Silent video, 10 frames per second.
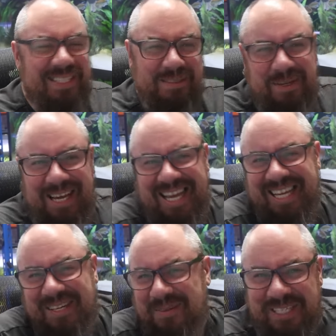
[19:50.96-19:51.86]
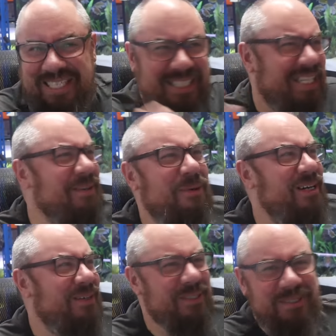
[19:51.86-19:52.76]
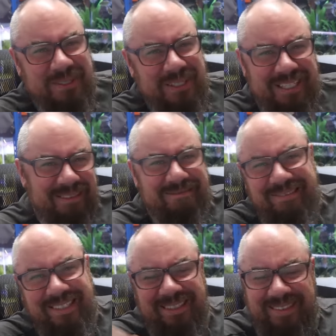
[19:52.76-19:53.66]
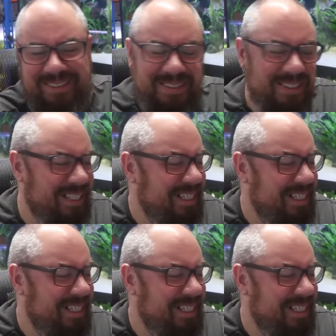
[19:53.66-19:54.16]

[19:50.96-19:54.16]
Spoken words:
So, and it was just like, what? What's going on? I don't know.